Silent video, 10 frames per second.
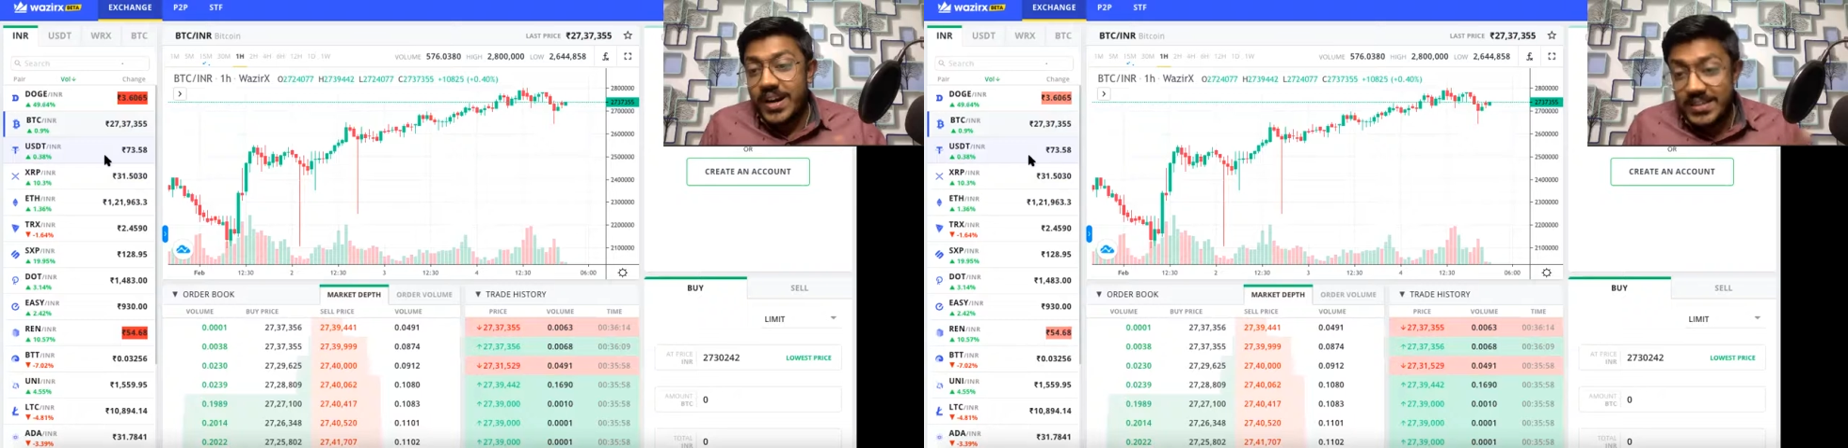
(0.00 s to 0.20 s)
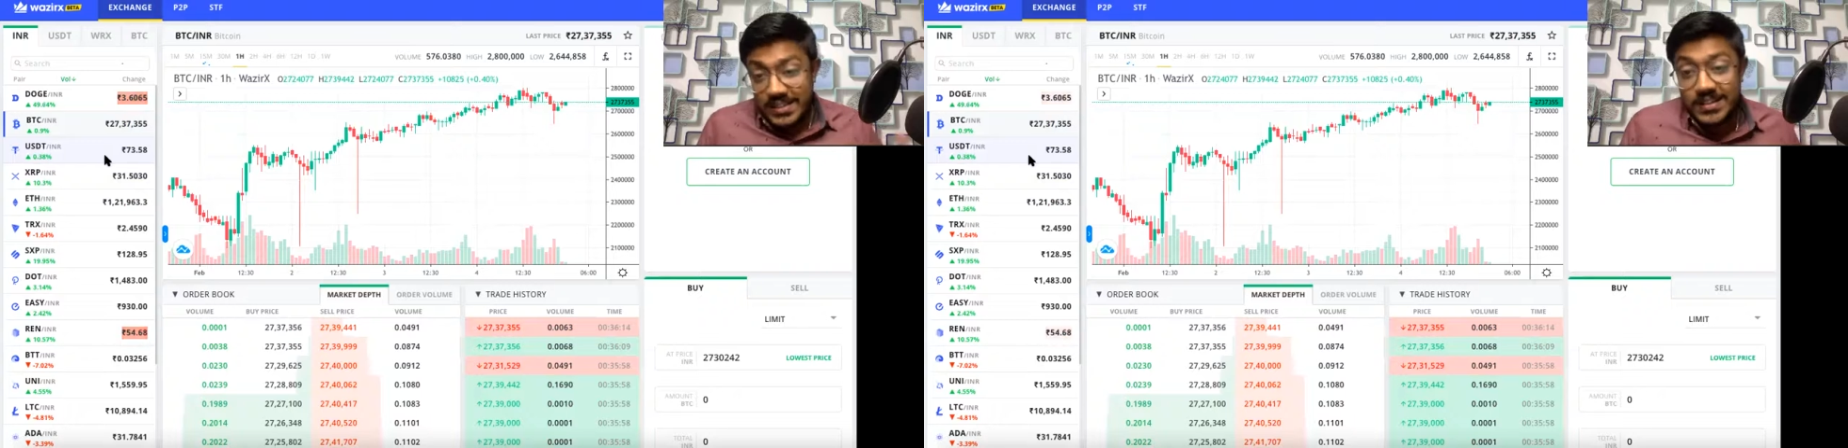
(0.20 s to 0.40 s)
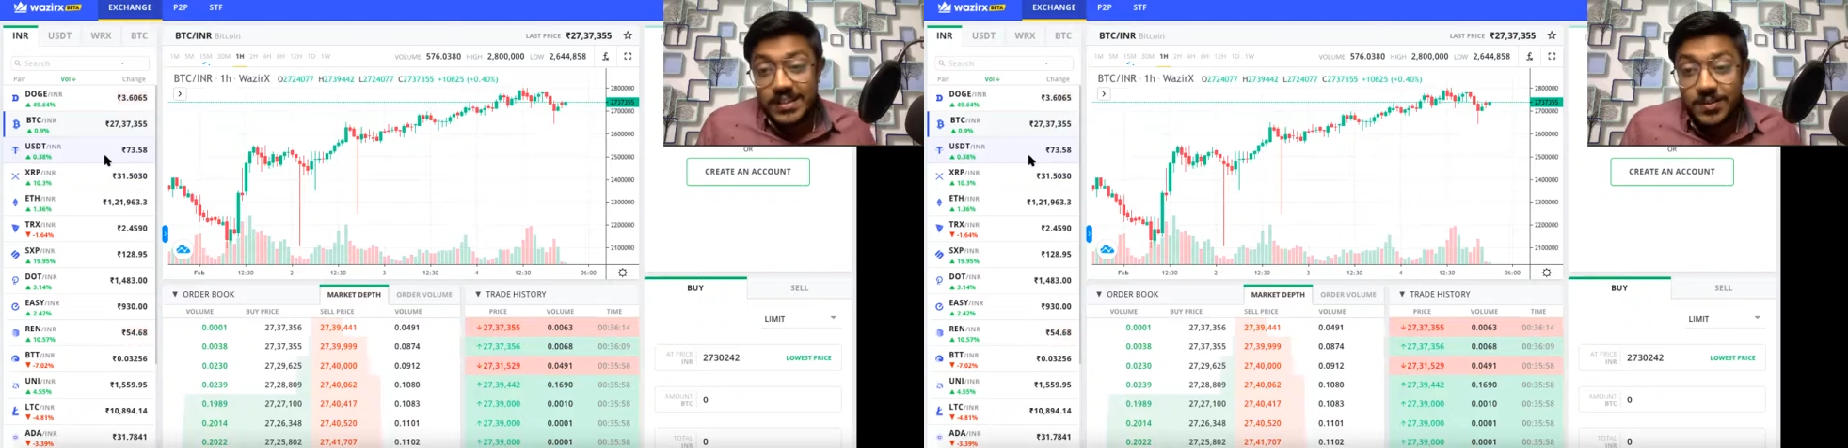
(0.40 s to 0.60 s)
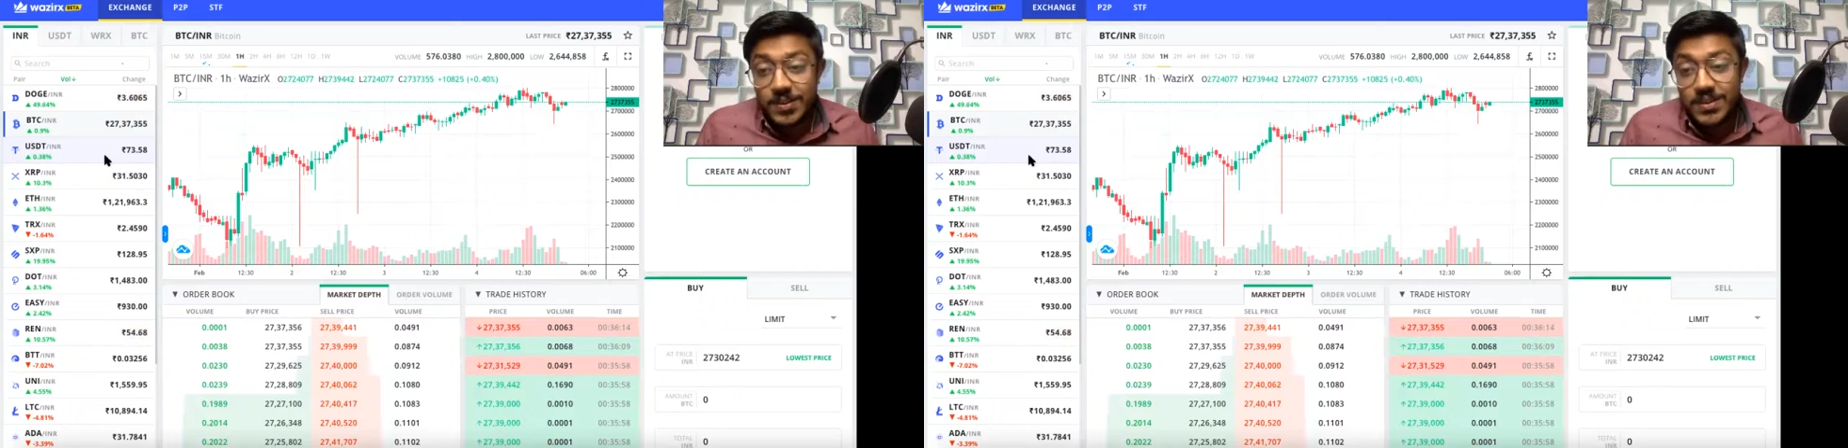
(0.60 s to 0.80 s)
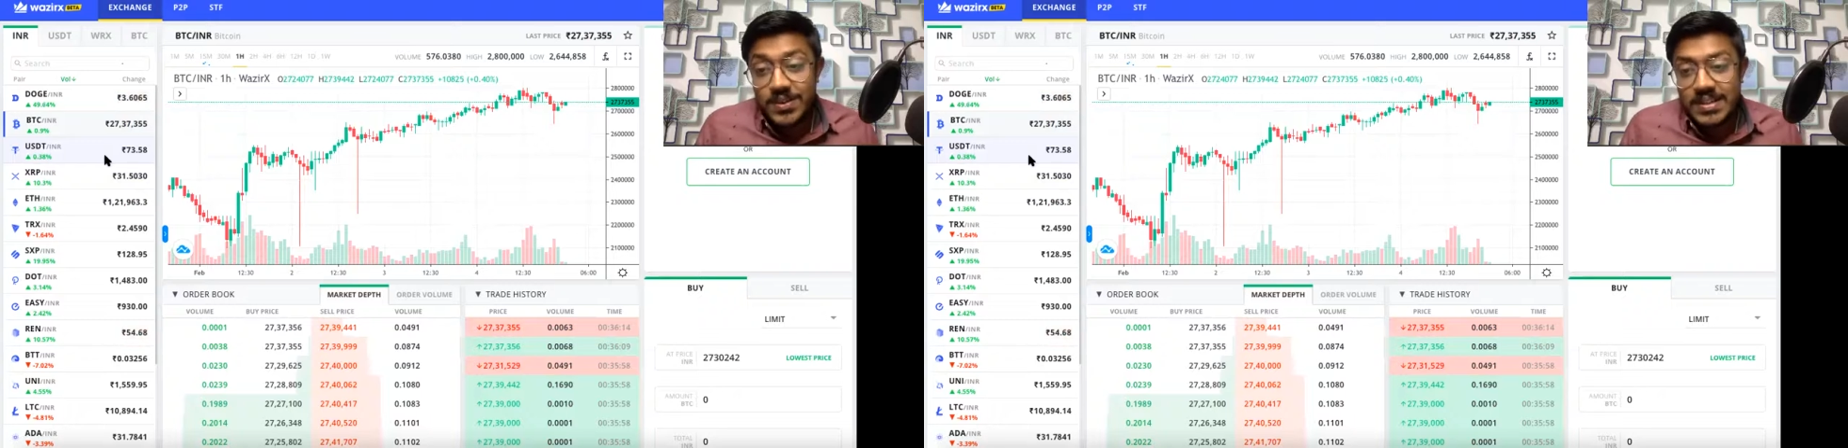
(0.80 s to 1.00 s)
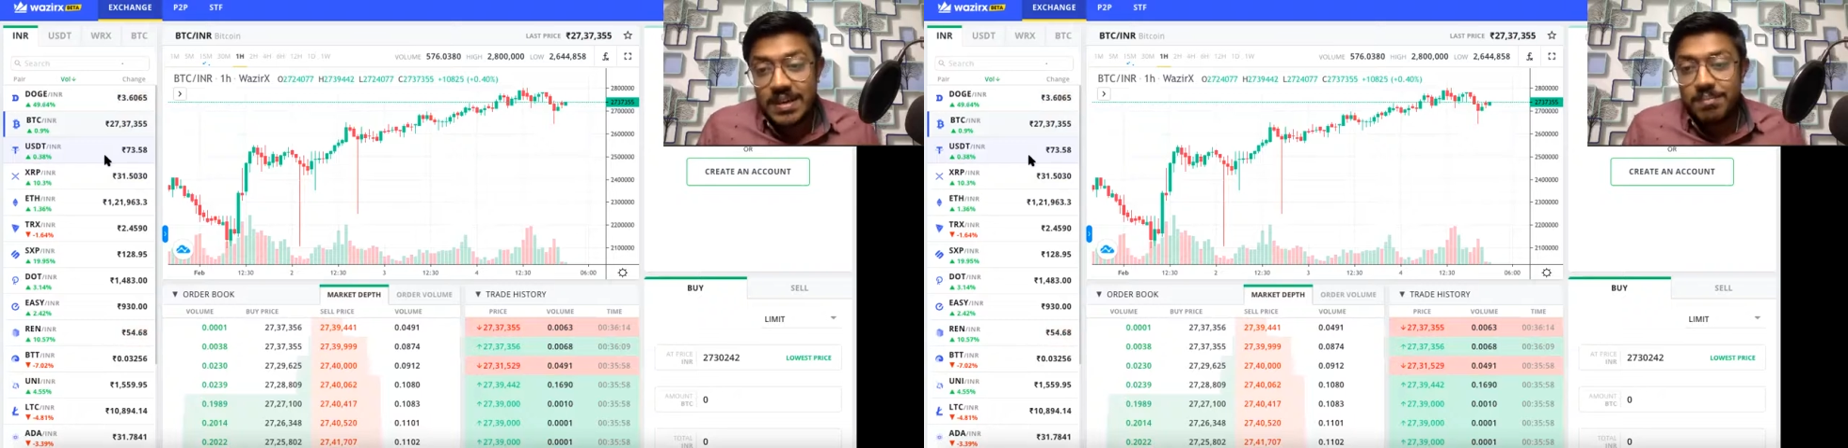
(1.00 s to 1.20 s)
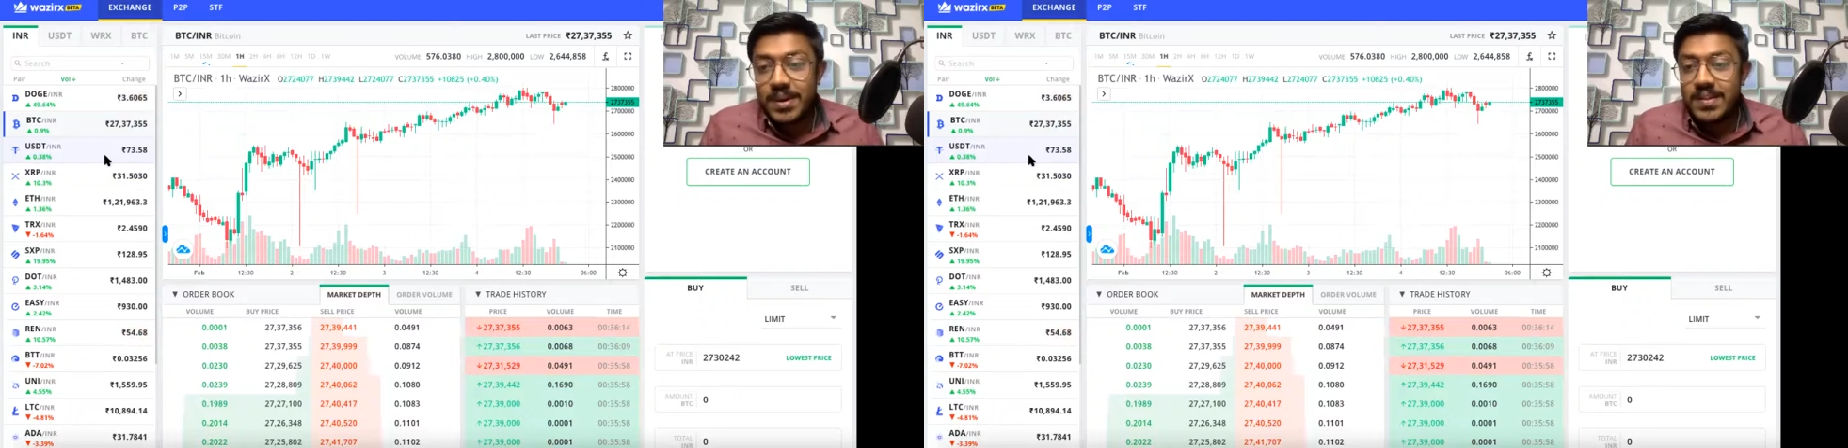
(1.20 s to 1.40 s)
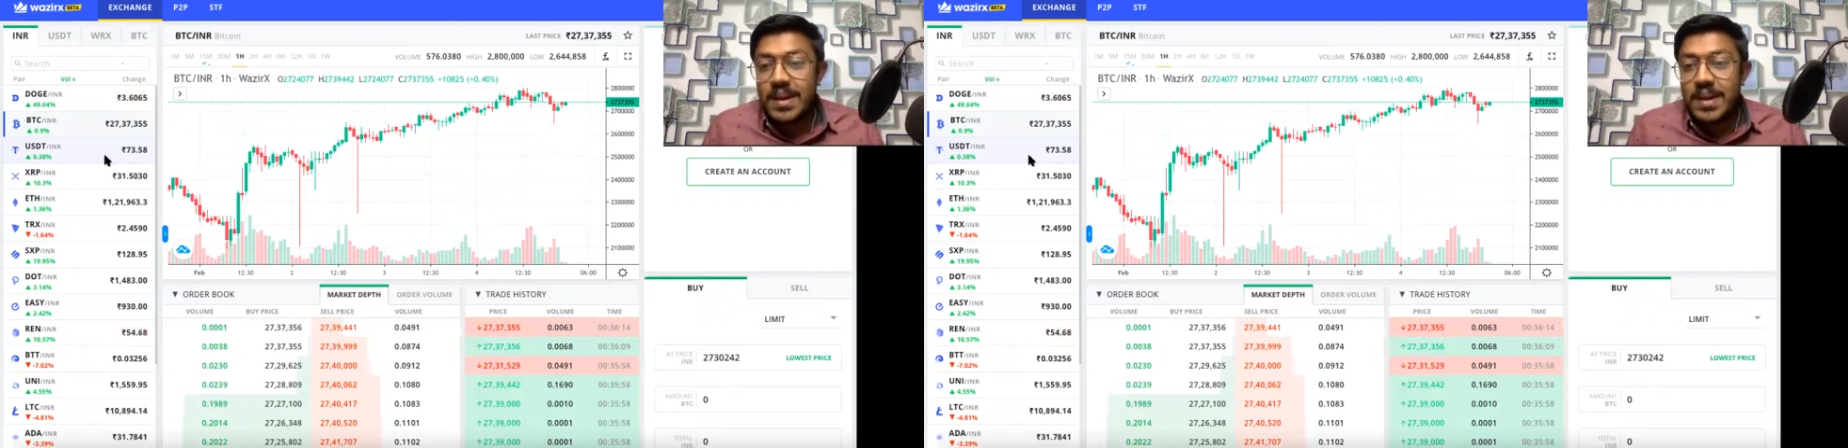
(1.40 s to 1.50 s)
at 60 rupees on ZebPay,